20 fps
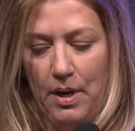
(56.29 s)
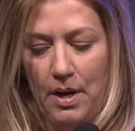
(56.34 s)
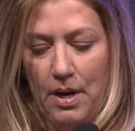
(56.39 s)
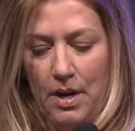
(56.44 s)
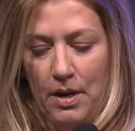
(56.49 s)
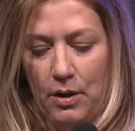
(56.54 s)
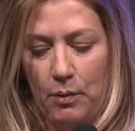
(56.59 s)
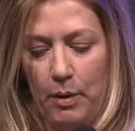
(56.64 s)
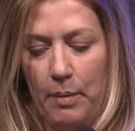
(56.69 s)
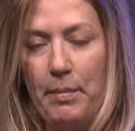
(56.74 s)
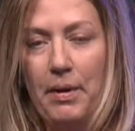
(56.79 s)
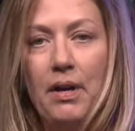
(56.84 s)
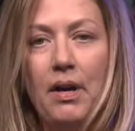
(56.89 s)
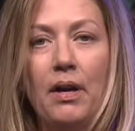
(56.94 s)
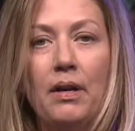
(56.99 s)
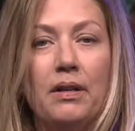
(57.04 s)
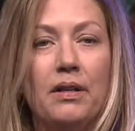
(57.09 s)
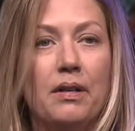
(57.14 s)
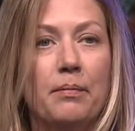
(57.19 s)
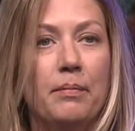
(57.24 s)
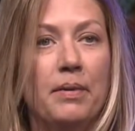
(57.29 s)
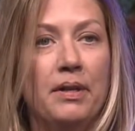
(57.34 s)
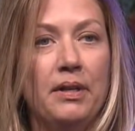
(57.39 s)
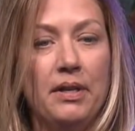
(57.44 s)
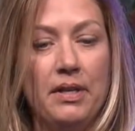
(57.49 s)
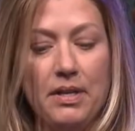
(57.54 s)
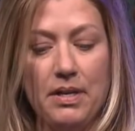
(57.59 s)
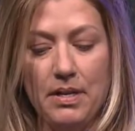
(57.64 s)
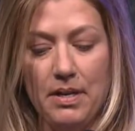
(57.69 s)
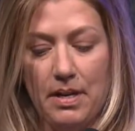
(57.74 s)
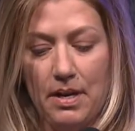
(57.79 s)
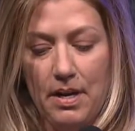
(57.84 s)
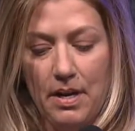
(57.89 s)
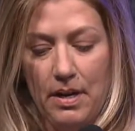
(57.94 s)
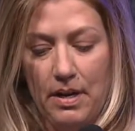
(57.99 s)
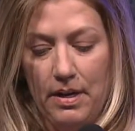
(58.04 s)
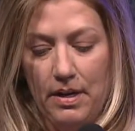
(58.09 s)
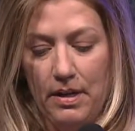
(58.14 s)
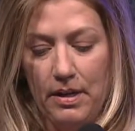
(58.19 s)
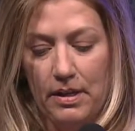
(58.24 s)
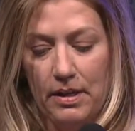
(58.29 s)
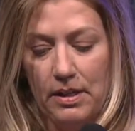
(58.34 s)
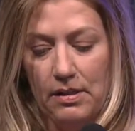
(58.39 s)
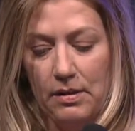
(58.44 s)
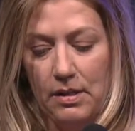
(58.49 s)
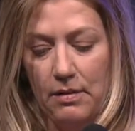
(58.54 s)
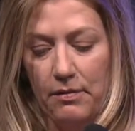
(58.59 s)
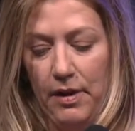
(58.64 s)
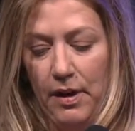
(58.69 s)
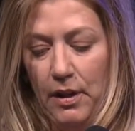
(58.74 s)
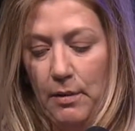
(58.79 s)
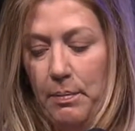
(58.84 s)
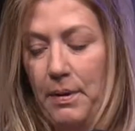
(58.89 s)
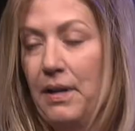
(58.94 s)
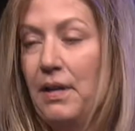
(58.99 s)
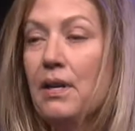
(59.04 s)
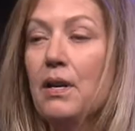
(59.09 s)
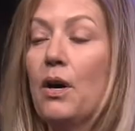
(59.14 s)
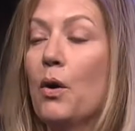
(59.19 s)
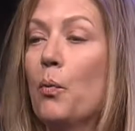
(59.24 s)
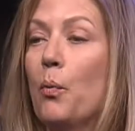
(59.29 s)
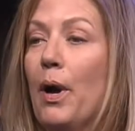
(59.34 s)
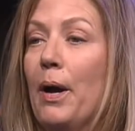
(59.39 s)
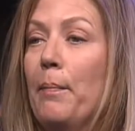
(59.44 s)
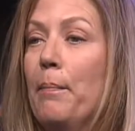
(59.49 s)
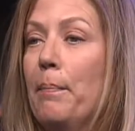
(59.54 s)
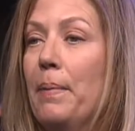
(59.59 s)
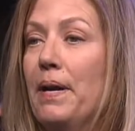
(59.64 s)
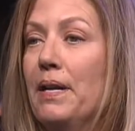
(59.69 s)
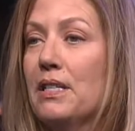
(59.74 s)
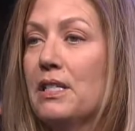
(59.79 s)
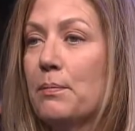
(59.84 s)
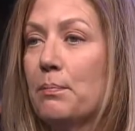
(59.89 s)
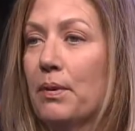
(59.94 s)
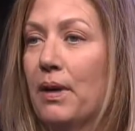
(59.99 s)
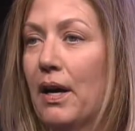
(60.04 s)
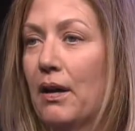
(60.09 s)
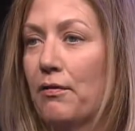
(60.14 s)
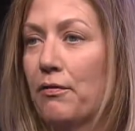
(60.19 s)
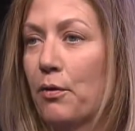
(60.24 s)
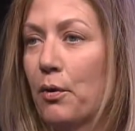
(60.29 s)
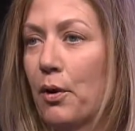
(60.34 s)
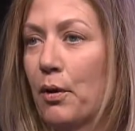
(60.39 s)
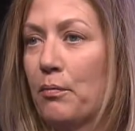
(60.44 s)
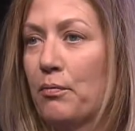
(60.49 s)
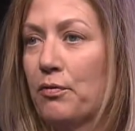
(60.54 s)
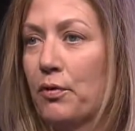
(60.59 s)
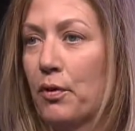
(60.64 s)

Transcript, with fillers: the Women Hunt Committee is developing a web based platform for